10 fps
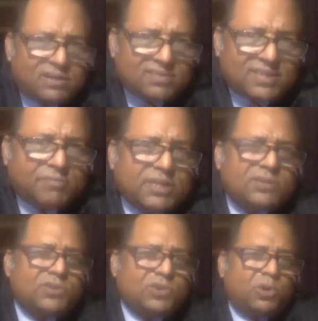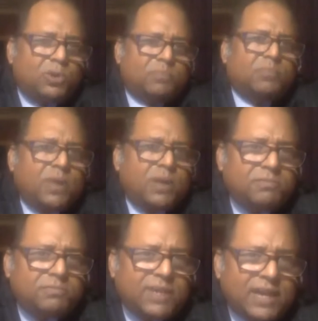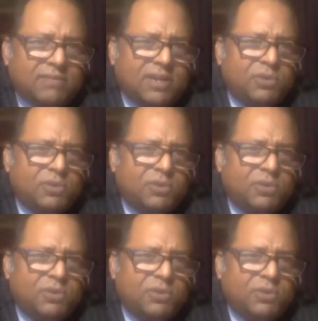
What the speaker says: at 7, so we have around